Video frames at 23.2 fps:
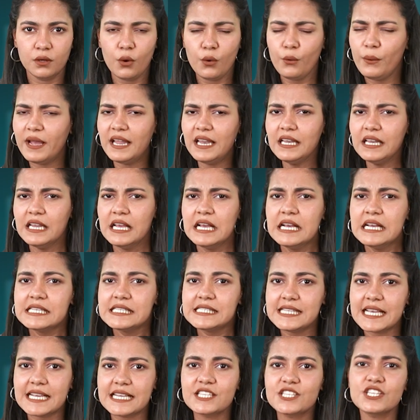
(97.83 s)
Well,
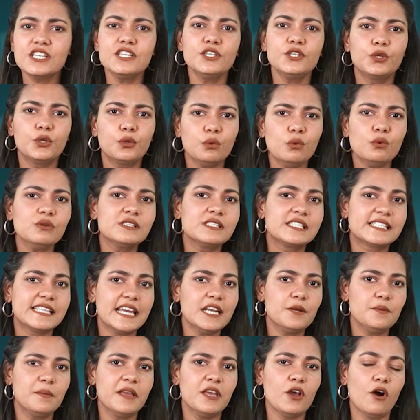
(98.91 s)
Section
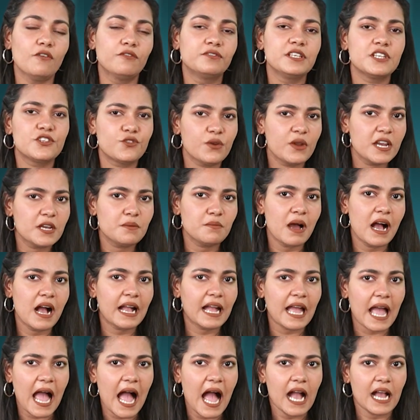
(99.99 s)
2ZB of the
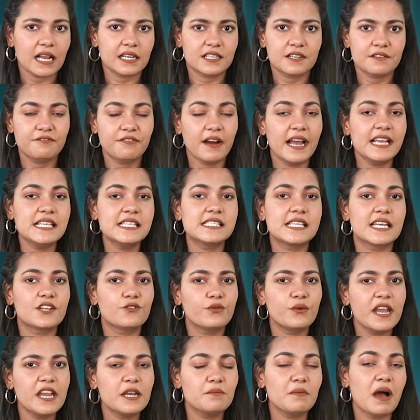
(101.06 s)
Trademark Act defines a
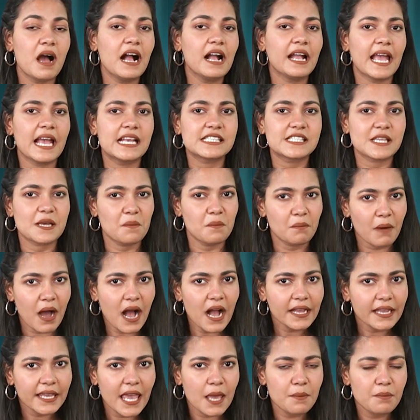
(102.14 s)
trademark as a
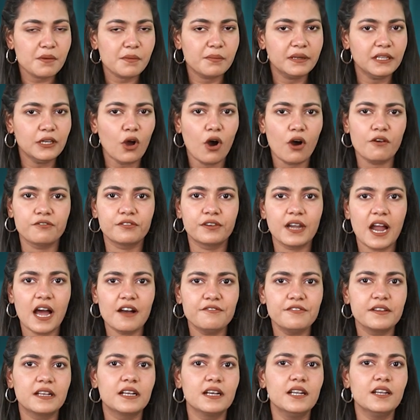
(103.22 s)
mark capable of
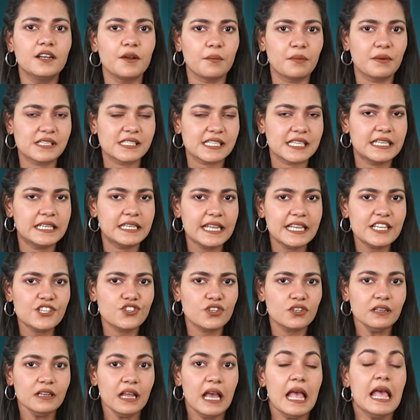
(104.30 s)
graphical
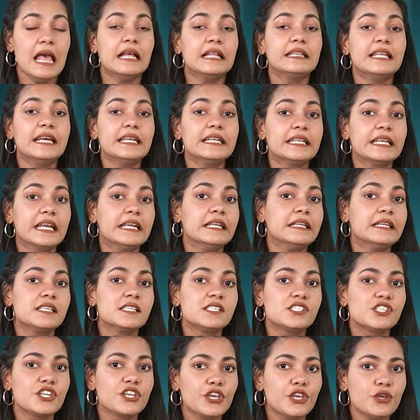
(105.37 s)
representation that can
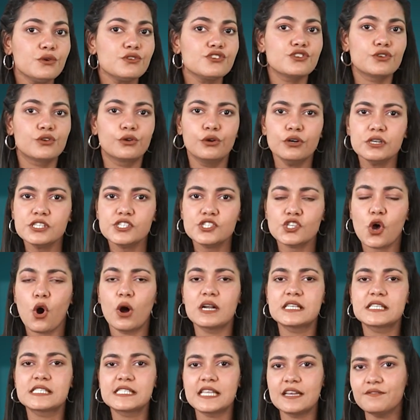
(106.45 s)
distinguish goods
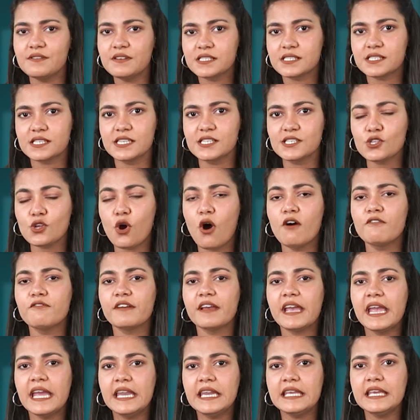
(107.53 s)
or services of
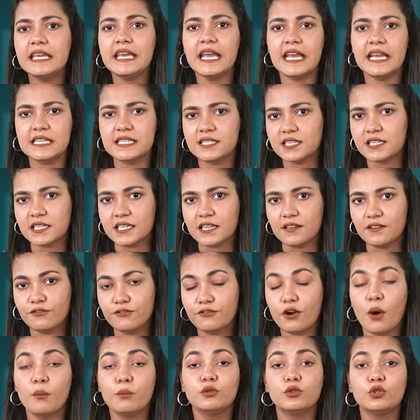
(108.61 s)
any entity
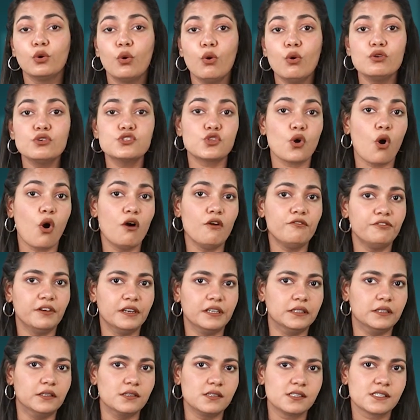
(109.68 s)
from those of
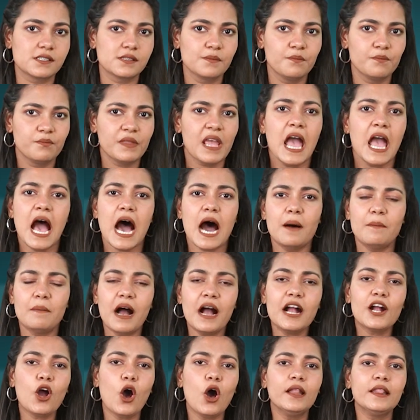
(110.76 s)
others. A
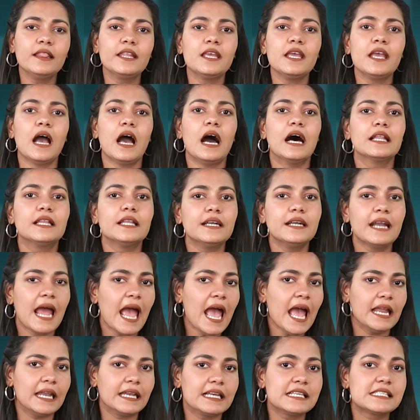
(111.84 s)
mark, on the other
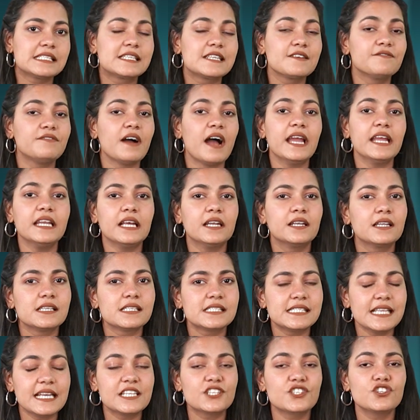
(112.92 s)
hand, is defined under
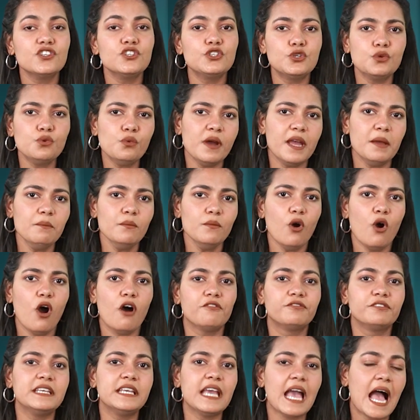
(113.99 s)
Section 2M
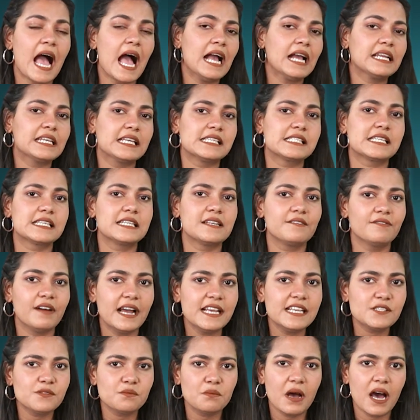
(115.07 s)
of the Act as a
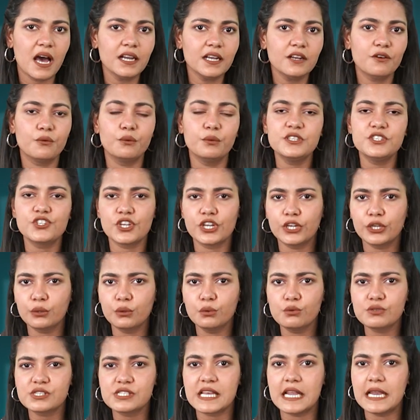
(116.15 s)
device mark which
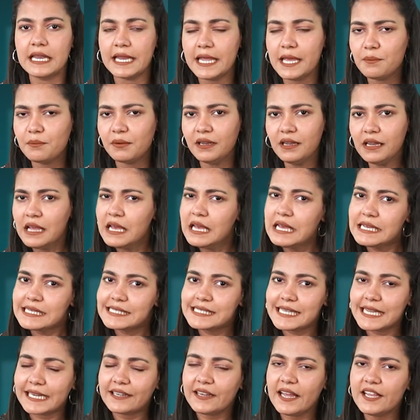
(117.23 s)
includes a label,
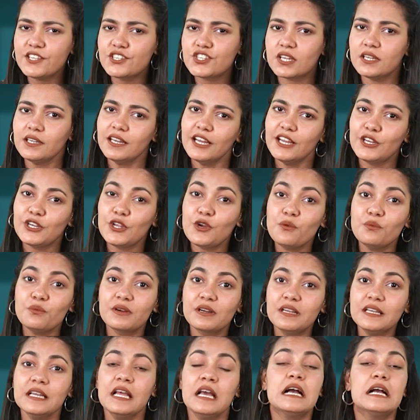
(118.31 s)
signature,
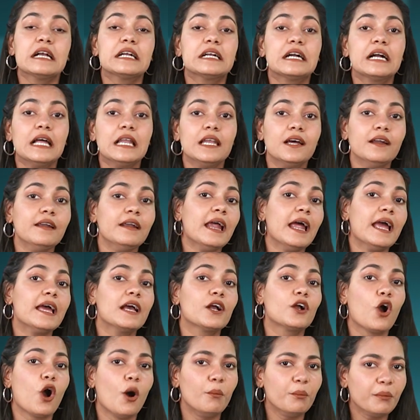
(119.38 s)
numeral, color,
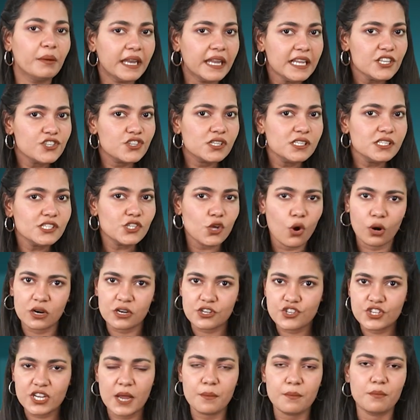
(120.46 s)
combinations or
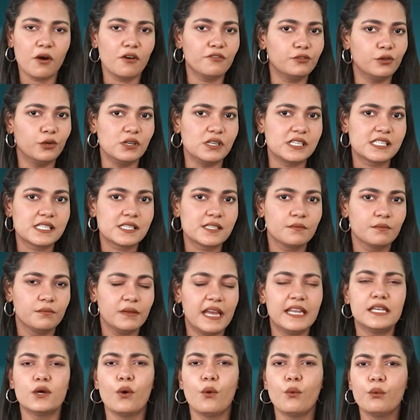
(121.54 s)
shape of goods,
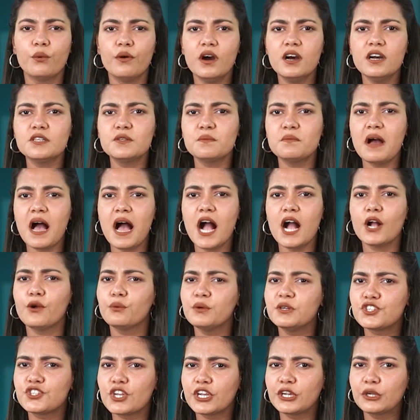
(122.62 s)
and a word mark
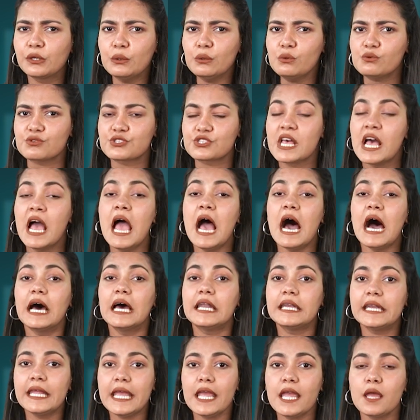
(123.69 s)
includes
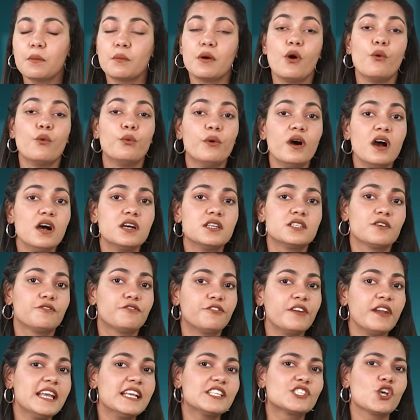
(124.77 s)
a name, a word, a
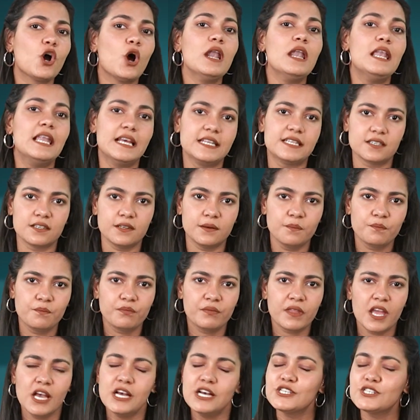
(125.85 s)
phrase or letter.
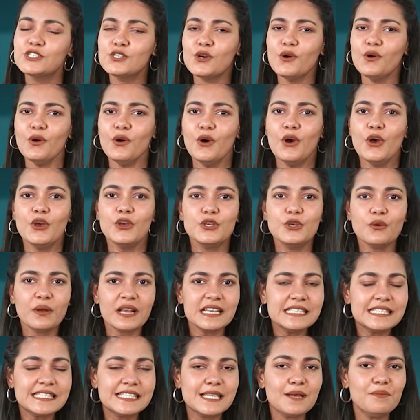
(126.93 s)
So, you
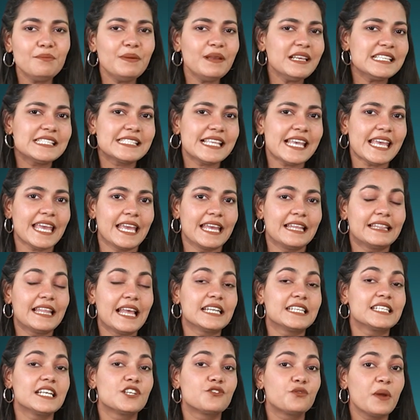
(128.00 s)
can simply say
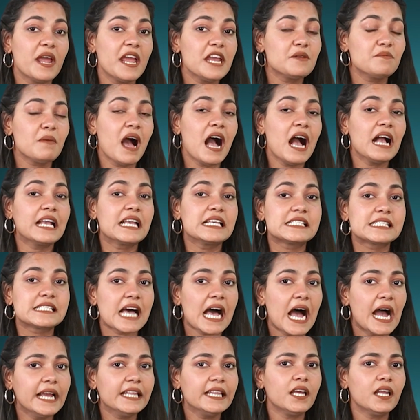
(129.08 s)
that a trademark is
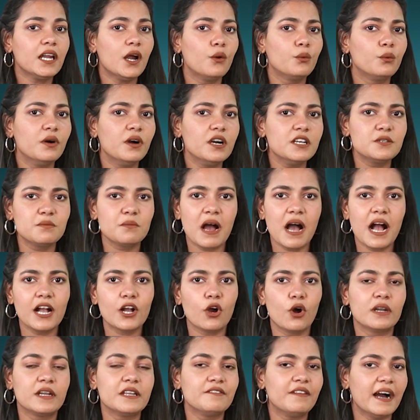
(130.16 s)
either a word mark
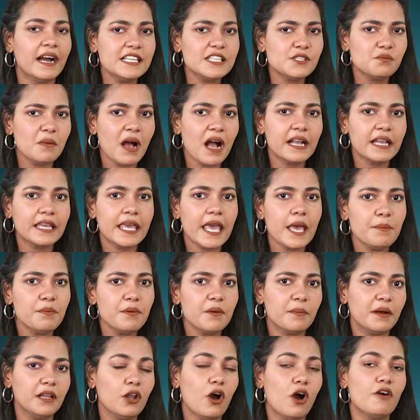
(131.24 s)
or device mark
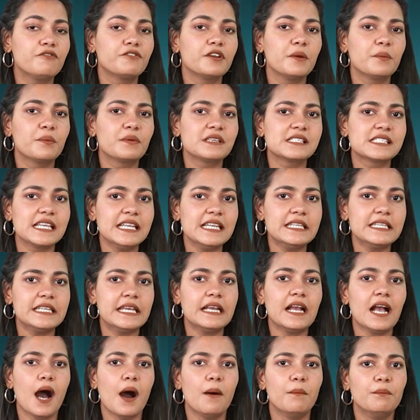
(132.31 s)
capable of
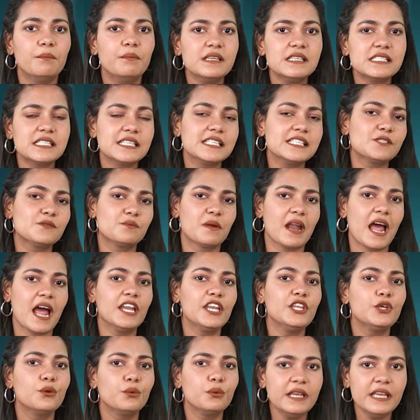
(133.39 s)
representing a business
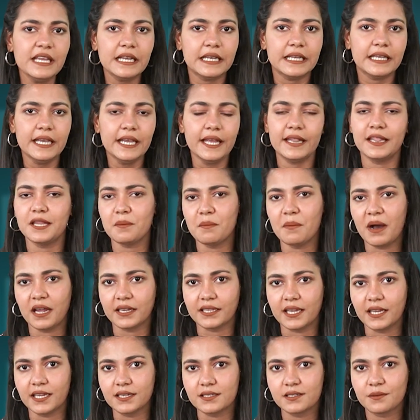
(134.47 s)
brand uniquely in the
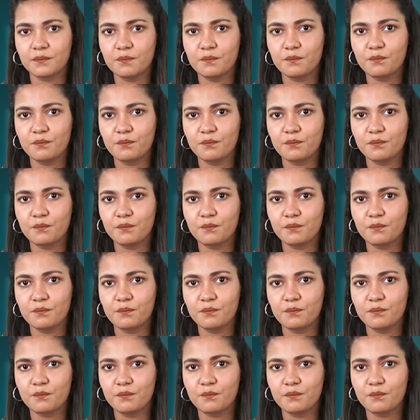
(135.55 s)
market.